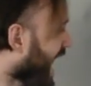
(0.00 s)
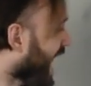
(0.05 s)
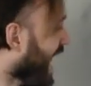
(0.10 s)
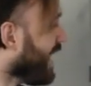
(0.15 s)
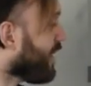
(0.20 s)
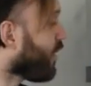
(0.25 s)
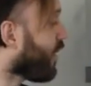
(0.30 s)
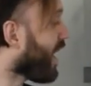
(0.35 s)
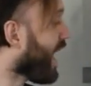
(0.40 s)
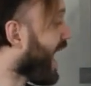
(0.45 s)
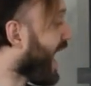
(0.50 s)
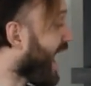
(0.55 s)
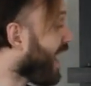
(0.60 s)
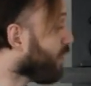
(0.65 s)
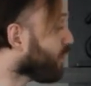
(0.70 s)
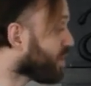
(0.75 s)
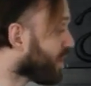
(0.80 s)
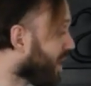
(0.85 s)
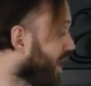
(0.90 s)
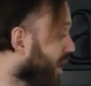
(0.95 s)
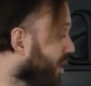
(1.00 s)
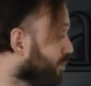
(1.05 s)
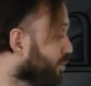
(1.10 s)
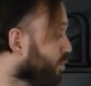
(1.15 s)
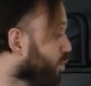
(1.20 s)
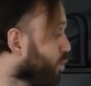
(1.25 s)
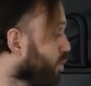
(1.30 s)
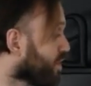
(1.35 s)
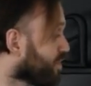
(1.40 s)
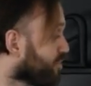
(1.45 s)
And our
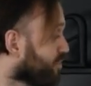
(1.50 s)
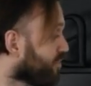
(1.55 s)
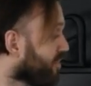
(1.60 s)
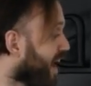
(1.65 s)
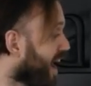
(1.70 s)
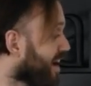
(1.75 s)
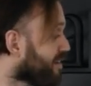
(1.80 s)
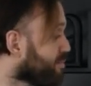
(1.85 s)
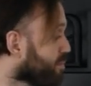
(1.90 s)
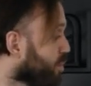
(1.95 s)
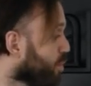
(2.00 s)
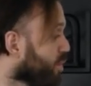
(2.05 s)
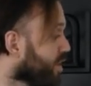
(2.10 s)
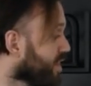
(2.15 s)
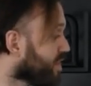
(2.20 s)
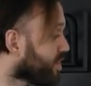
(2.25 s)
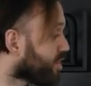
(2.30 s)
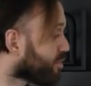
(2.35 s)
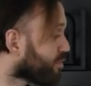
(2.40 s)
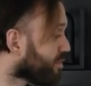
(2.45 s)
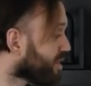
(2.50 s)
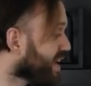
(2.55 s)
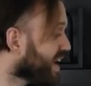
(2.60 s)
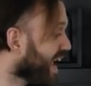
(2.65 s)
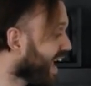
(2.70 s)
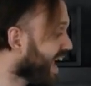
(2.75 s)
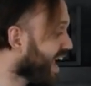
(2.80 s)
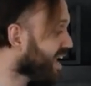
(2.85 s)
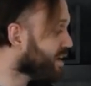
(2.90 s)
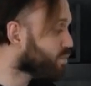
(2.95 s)
outcome was
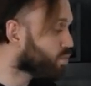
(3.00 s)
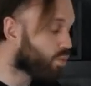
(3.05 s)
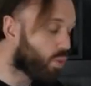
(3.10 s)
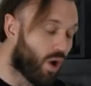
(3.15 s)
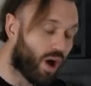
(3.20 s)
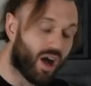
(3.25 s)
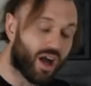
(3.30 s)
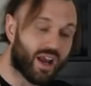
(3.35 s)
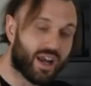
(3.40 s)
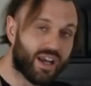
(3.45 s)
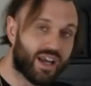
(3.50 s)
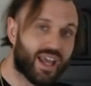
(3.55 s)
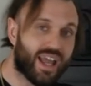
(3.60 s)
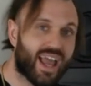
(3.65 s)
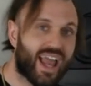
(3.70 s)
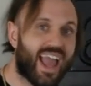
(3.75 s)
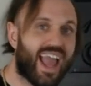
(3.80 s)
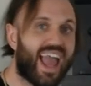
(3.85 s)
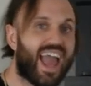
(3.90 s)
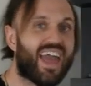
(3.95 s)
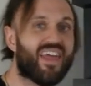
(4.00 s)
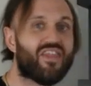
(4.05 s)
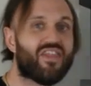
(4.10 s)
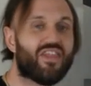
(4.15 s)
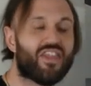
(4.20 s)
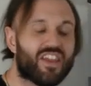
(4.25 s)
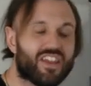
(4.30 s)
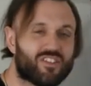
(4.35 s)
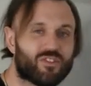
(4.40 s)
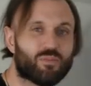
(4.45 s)
5.381,
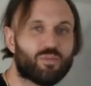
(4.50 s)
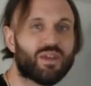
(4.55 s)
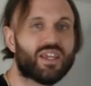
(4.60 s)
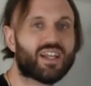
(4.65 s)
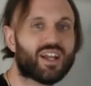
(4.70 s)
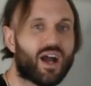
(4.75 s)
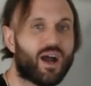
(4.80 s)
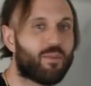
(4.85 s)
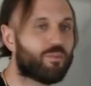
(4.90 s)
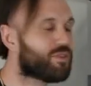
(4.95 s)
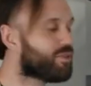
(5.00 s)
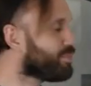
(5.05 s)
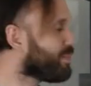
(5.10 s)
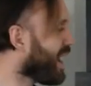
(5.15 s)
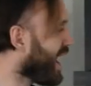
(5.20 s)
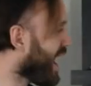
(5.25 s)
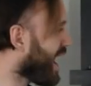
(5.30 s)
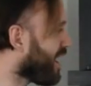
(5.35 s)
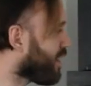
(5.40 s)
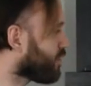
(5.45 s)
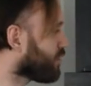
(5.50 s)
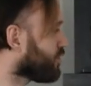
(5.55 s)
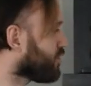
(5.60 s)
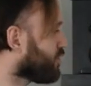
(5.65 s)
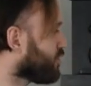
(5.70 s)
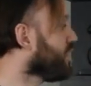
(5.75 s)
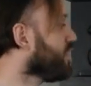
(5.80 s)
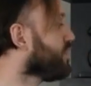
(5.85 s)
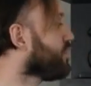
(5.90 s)
and this becomes pounds.